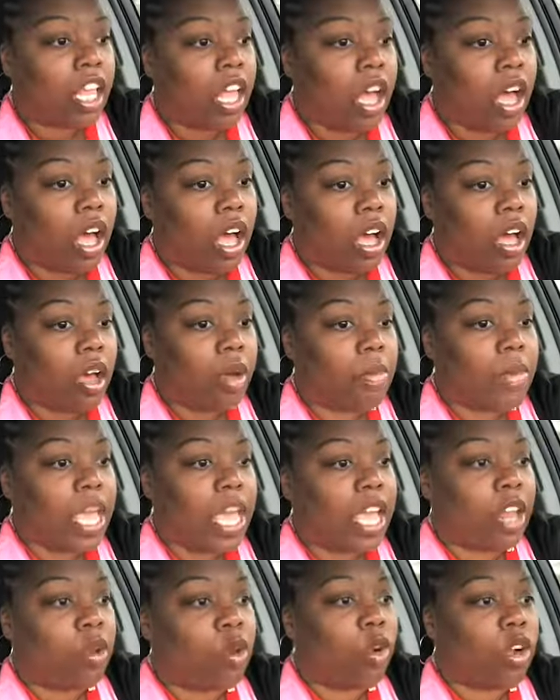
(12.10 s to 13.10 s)

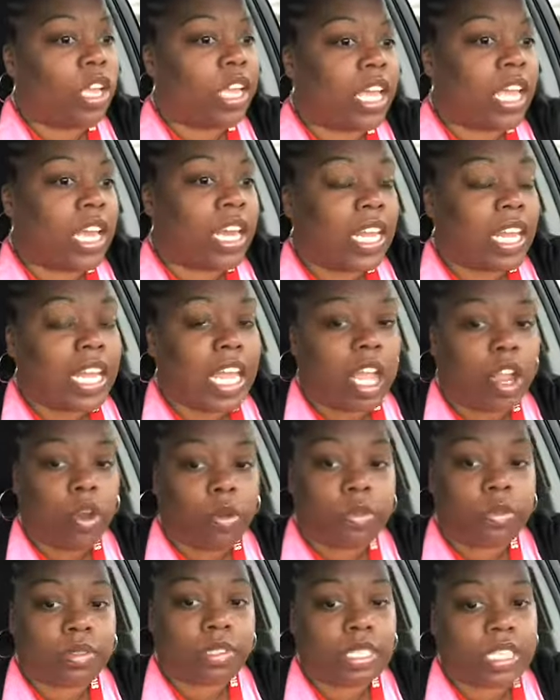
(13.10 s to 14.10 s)
at Organic
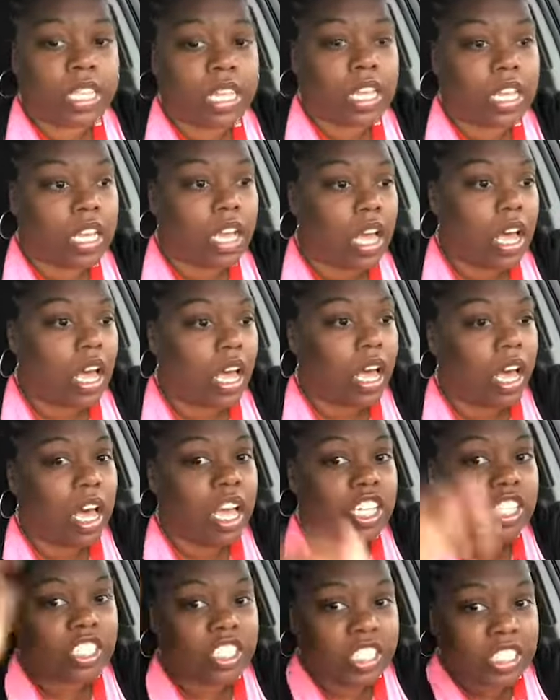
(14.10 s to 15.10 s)
Hair Boutique.
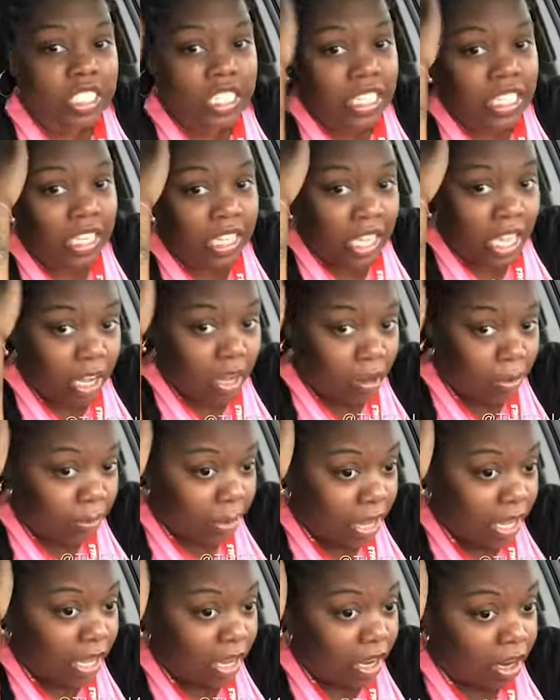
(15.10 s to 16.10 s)
She did the thing on
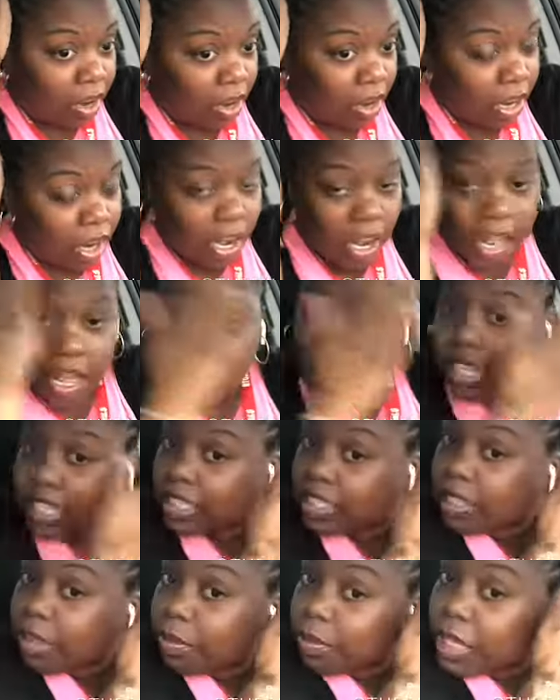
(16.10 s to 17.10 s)
my hair.
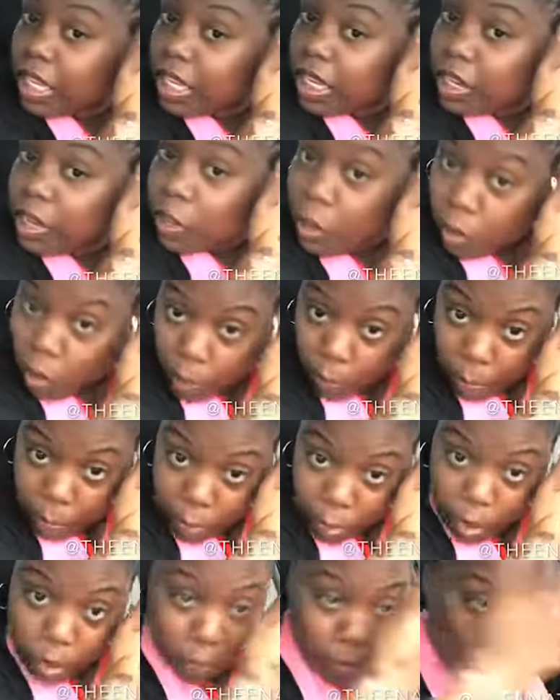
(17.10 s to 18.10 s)
Something new.
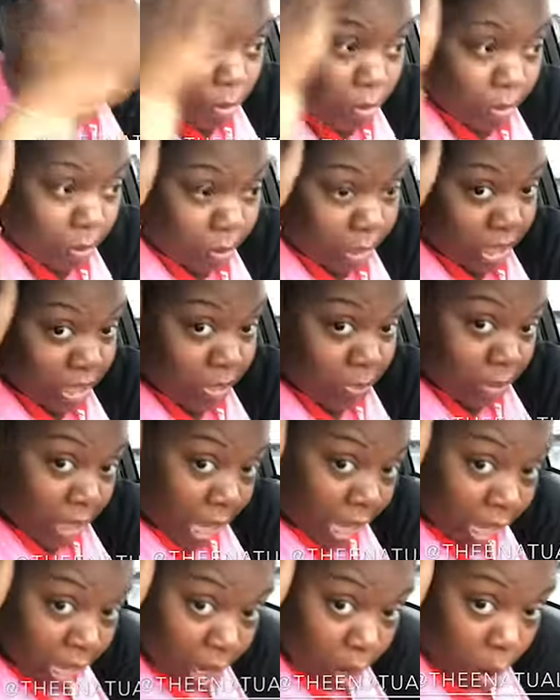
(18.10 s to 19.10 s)
Boop, boop. Let me get some
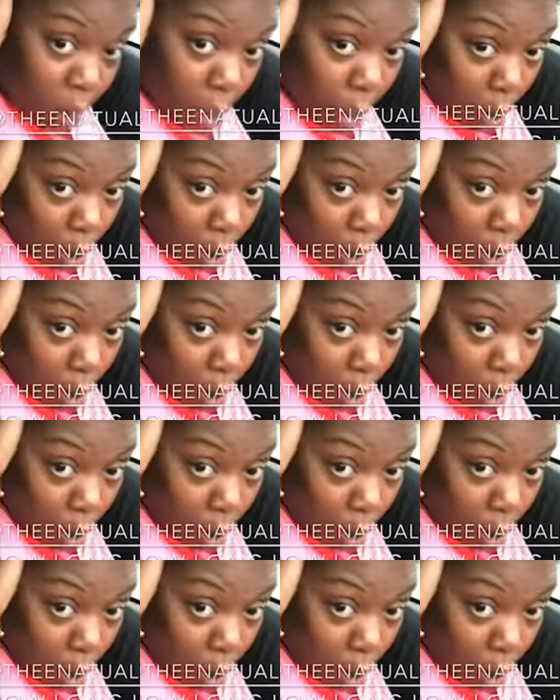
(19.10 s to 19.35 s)
lighting.